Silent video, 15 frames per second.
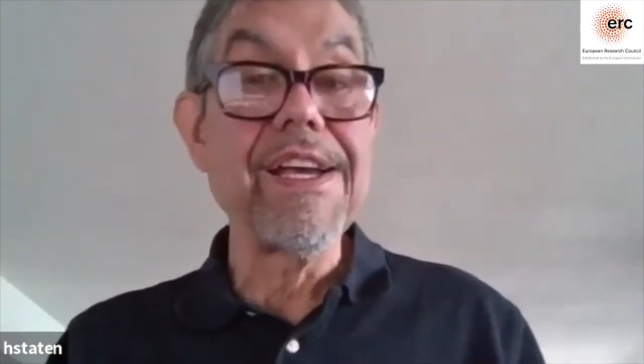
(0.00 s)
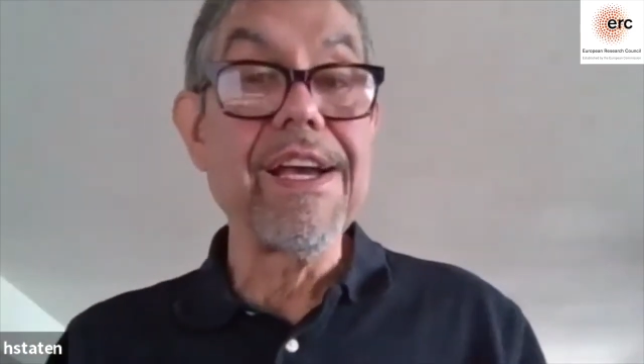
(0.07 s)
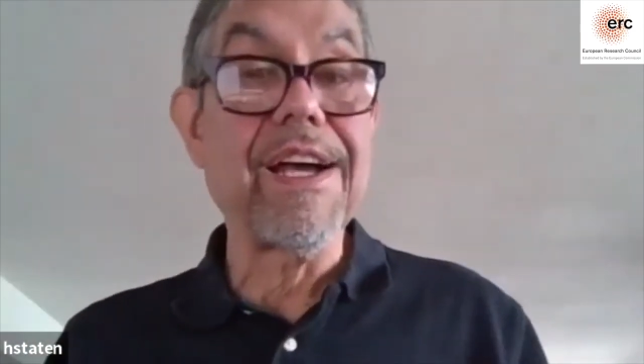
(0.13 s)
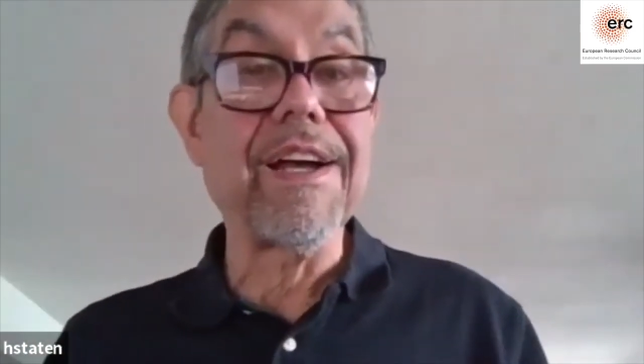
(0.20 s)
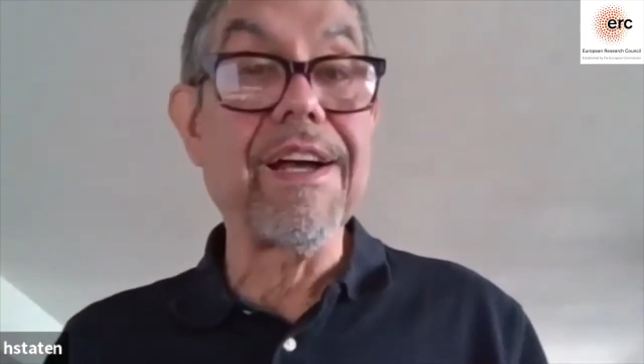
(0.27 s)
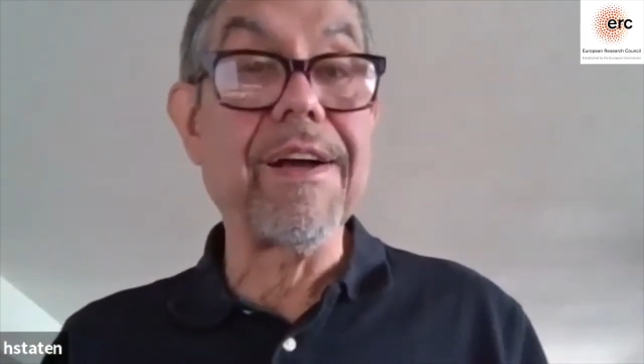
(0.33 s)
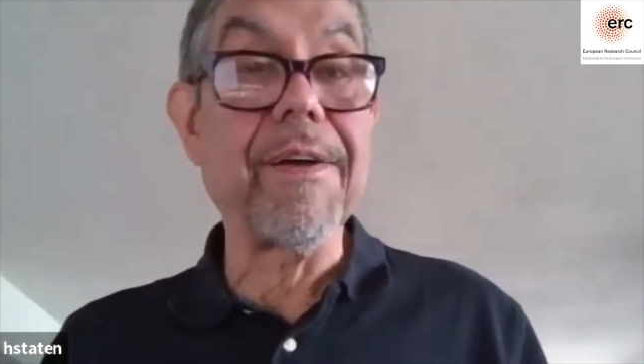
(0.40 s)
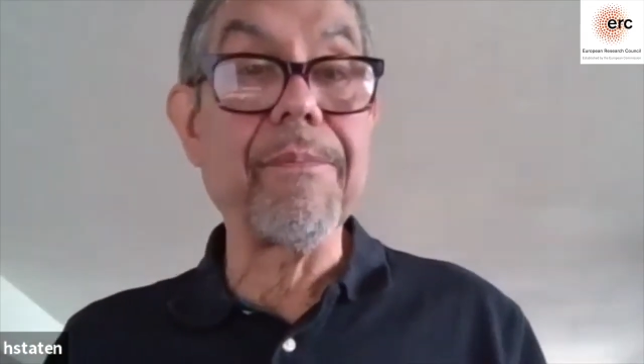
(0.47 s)

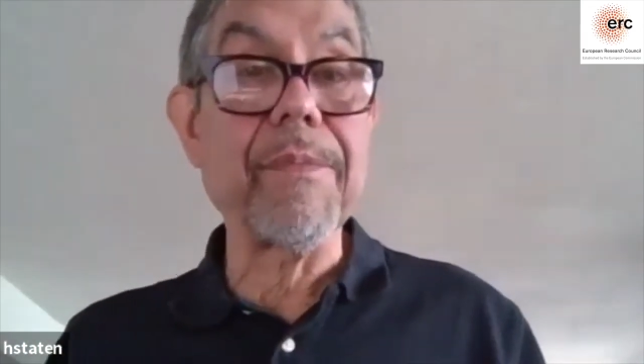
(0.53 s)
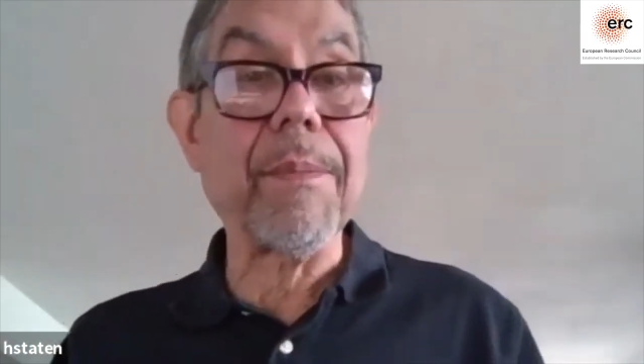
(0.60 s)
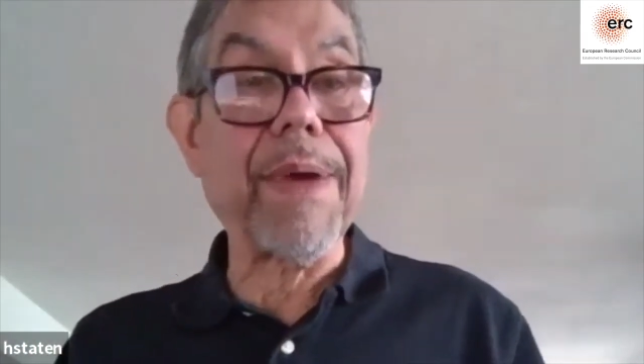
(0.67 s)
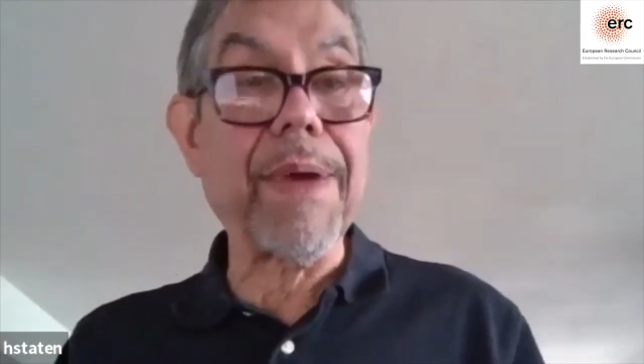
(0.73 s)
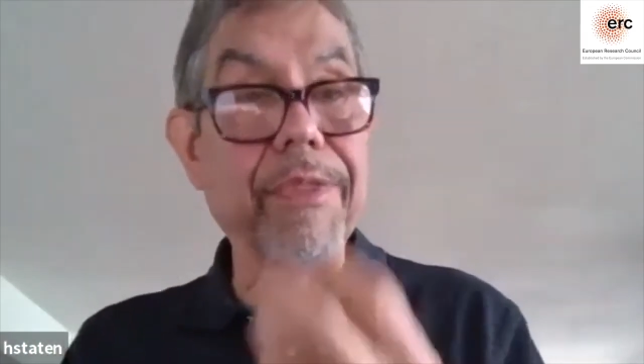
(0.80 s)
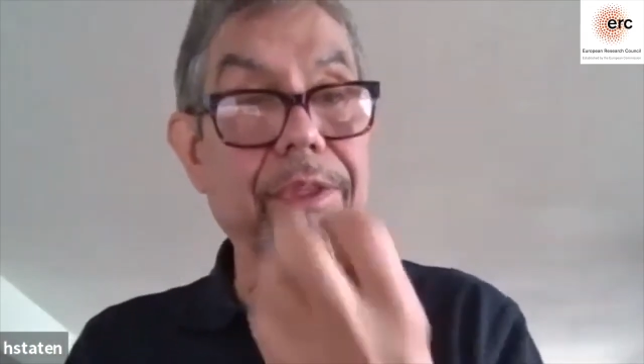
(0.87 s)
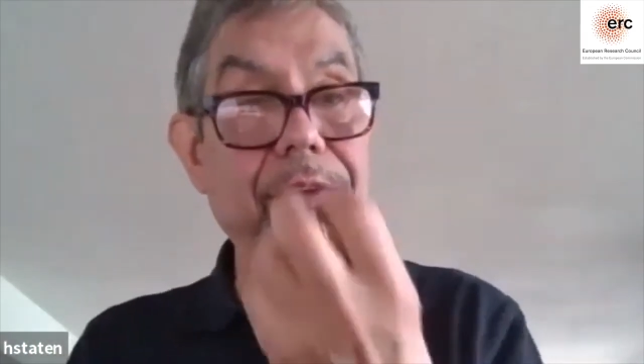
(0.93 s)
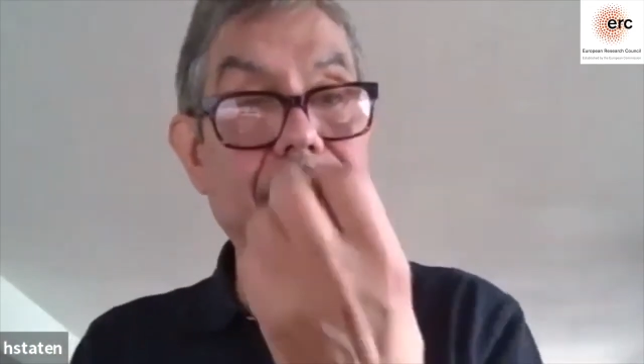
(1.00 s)

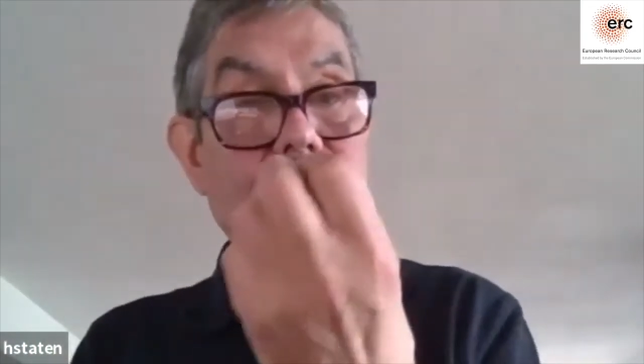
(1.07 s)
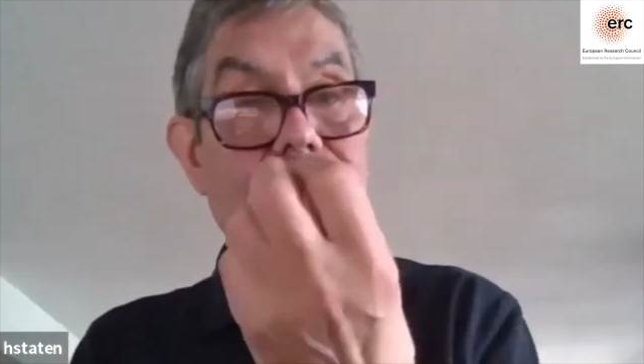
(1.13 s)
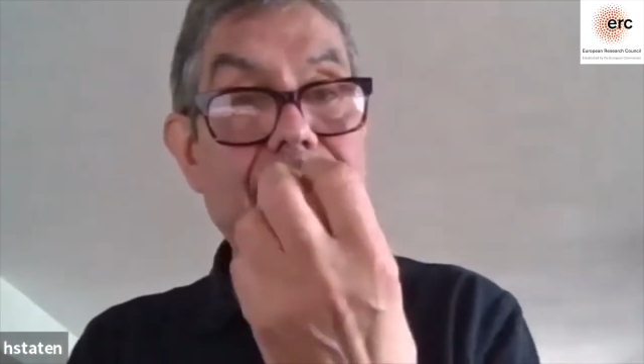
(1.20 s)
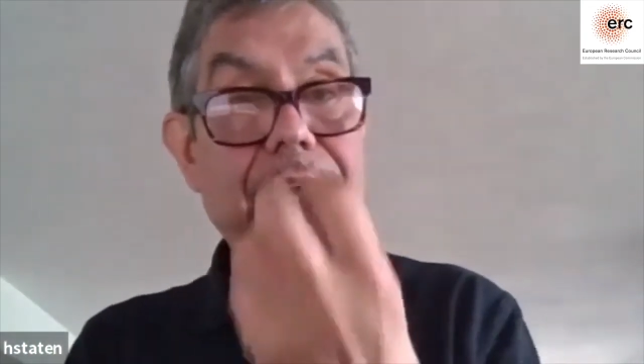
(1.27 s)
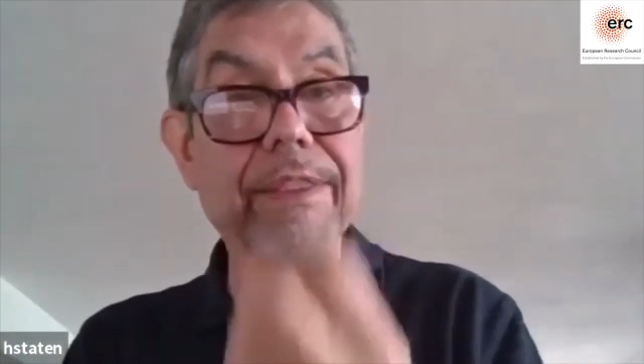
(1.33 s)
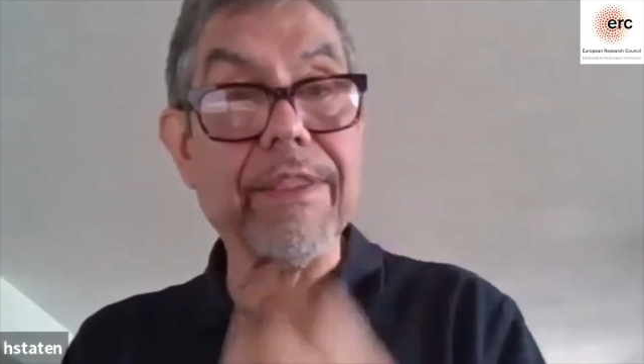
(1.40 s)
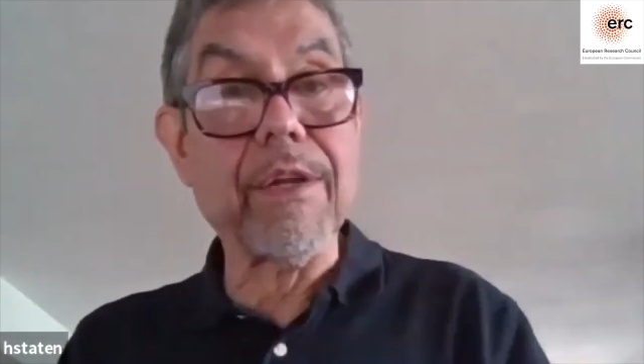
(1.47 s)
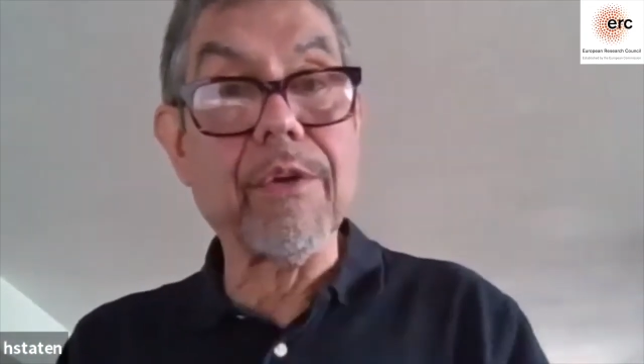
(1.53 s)
about the
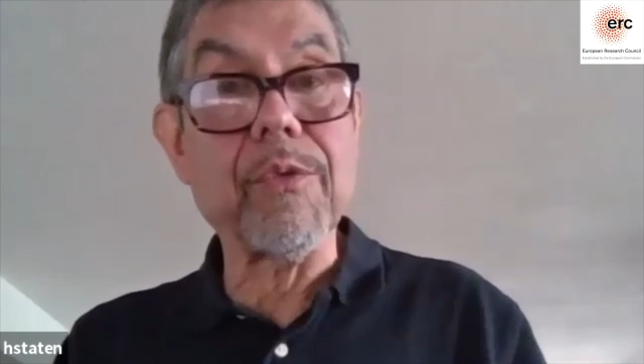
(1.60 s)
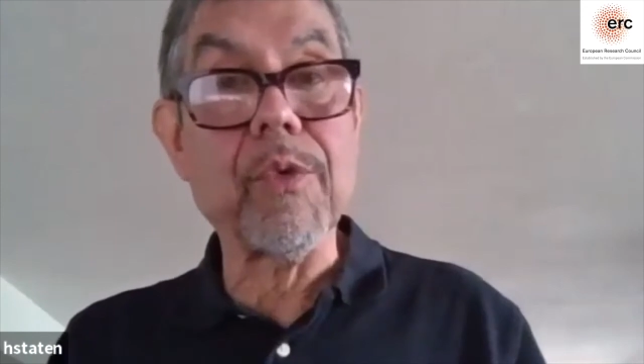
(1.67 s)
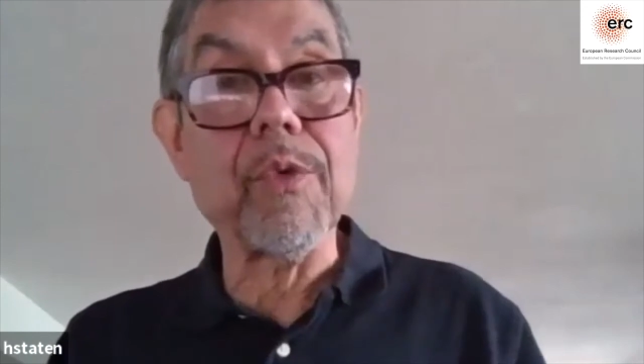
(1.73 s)
fact that